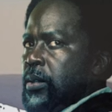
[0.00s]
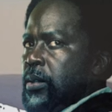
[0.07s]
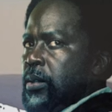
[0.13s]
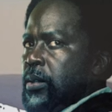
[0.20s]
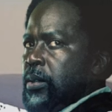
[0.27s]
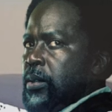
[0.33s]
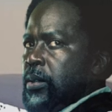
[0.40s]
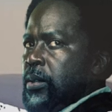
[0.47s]

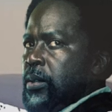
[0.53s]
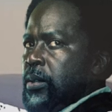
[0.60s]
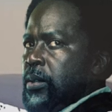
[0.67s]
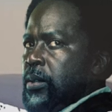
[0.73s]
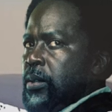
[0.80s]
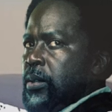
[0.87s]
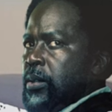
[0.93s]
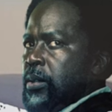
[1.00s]

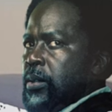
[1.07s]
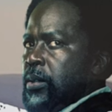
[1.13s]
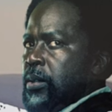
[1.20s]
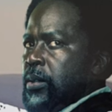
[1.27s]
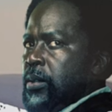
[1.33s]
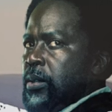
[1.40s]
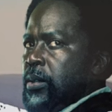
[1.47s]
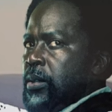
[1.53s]

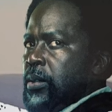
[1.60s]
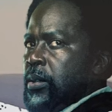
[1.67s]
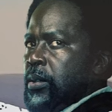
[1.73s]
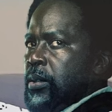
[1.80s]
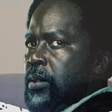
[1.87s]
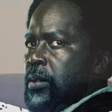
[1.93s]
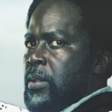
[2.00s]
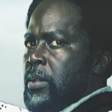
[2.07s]

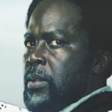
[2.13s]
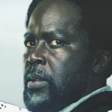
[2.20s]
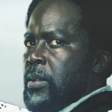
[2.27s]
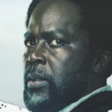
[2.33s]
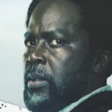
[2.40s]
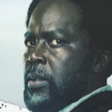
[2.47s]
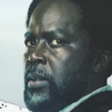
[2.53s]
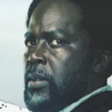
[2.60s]

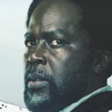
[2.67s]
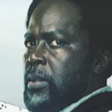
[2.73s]
No words are spoken by the person on screen.